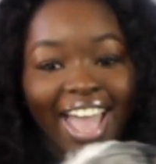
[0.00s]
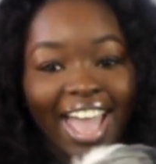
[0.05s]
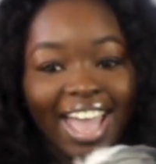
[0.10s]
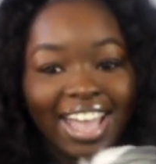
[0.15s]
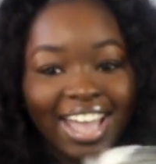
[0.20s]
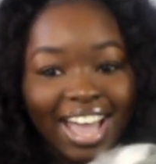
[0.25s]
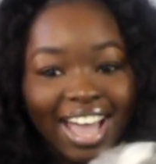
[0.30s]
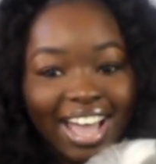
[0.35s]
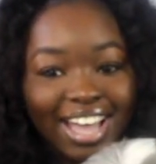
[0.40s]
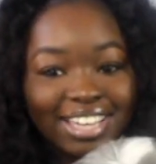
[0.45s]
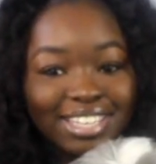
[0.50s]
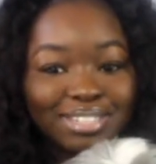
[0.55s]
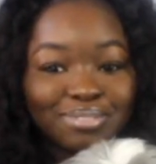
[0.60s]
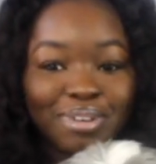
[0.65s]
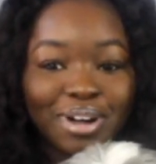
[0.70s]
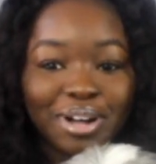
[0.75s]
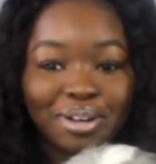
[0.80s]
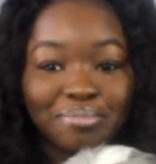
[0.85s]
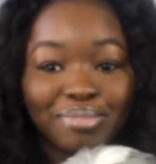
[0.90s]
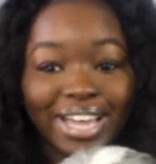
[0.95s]
Hey guys,
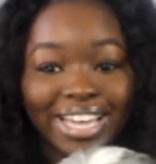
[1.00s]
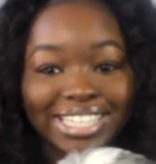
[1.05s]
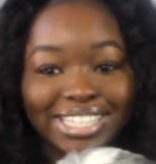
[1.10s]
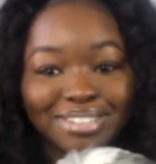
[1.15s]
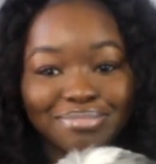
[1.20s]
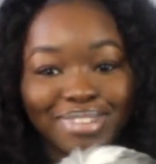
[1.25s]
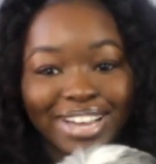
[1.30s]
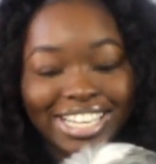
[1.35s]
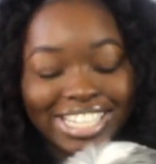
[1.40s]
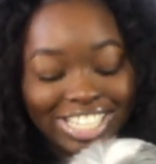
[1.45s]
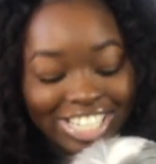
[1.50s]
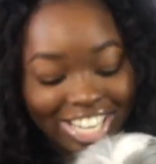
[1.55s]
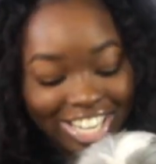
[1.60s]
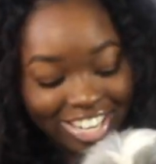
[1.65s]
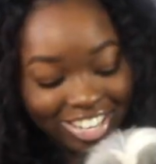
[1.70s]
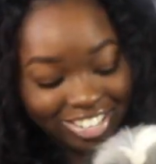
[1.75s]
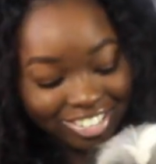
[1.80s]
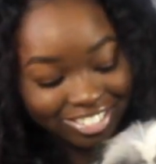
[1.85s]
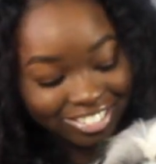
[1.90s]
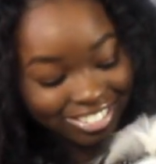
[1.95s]
welcome back to my
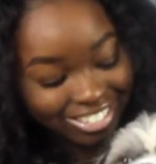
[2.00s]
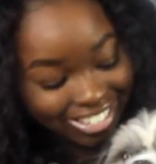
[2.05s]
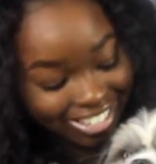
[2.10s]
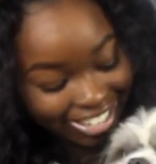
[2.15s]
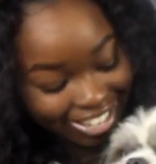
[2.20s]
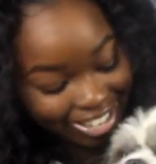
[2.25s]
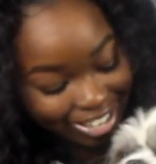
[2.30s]
channel.